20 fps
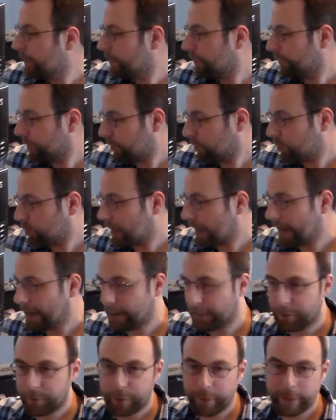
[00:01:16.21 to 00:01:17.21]
So
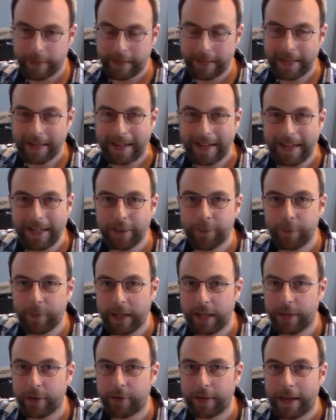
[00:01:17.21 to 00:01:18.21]
I've kind of
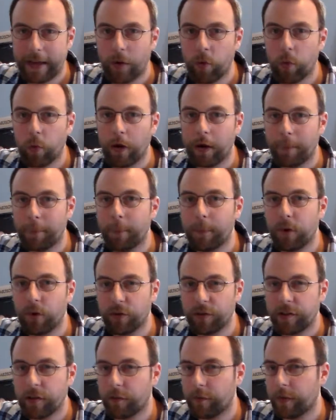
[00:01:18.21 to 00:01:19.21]
figured out what
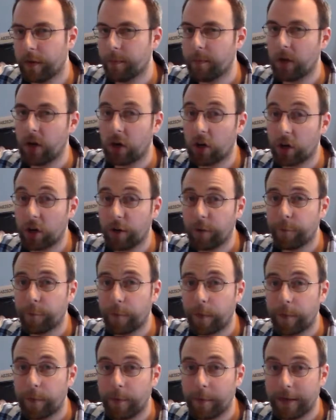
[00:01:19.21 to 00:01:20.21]
most of them are
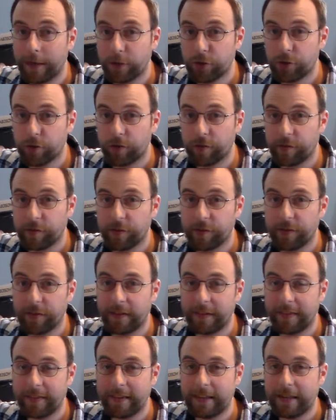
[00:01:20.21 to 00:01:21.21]
from the pictures
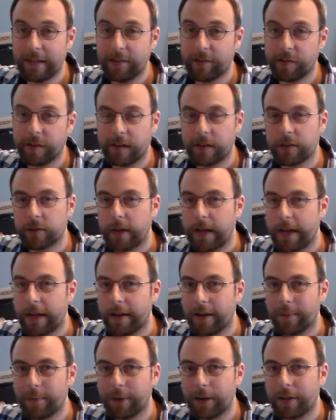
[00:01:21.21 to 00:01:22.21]
that the seller
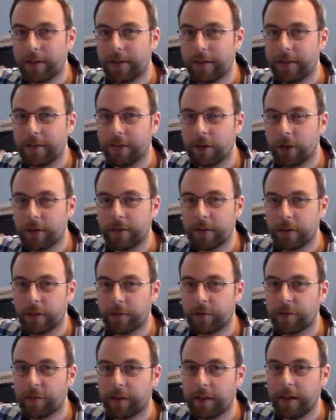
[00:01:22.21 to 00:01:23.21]
had up on
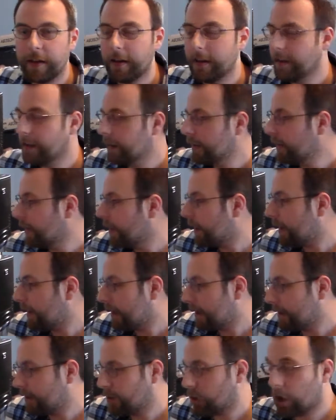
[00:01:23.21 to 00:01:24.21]
their site,
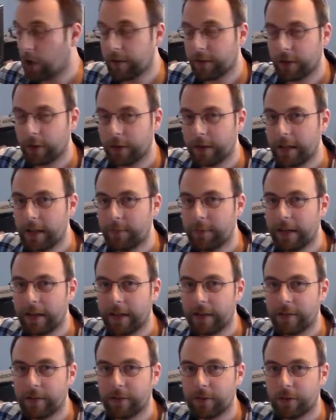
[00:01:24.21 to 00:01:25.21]
on their
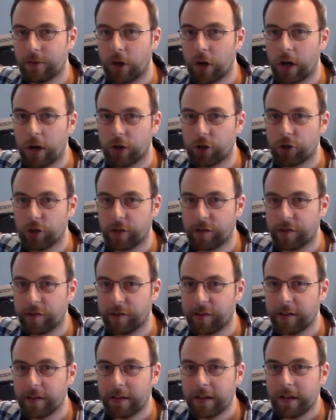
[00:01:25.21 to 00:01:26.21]
eBay
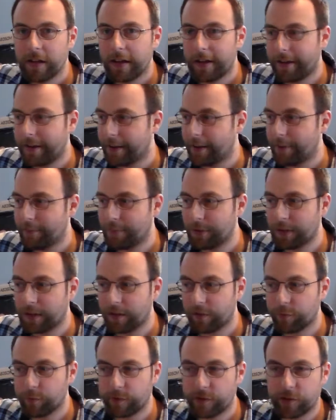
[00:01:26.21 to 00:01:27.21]
auctions. But
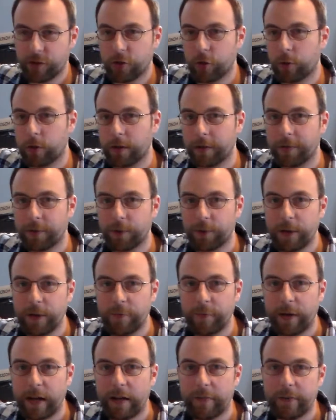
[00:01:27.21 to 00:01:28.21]
this was a total of
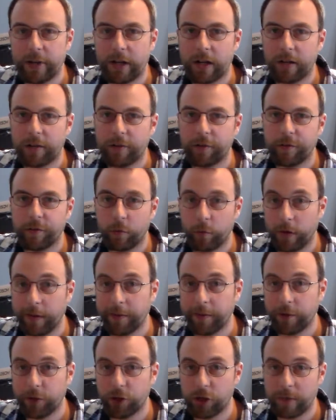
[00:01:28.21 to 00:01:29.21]
$35
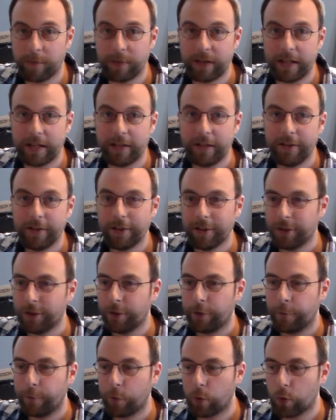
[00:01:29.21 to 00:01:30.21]
with shipping
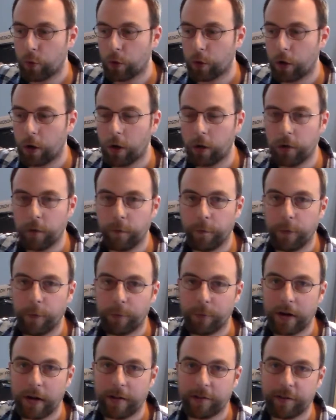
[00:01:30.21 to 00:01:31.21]
for all of
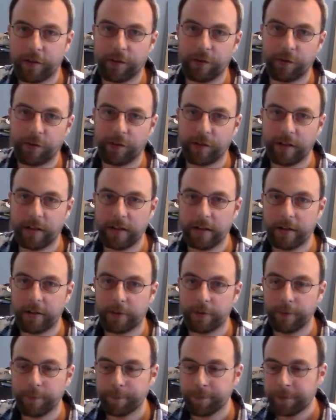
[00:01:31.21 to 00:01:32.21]
the processors in
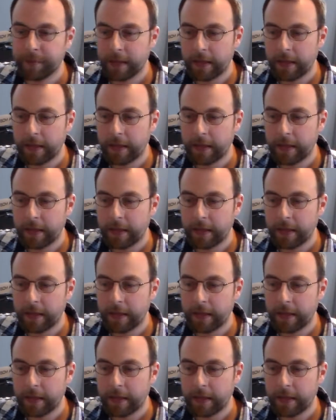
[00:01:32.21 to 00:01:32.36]
here.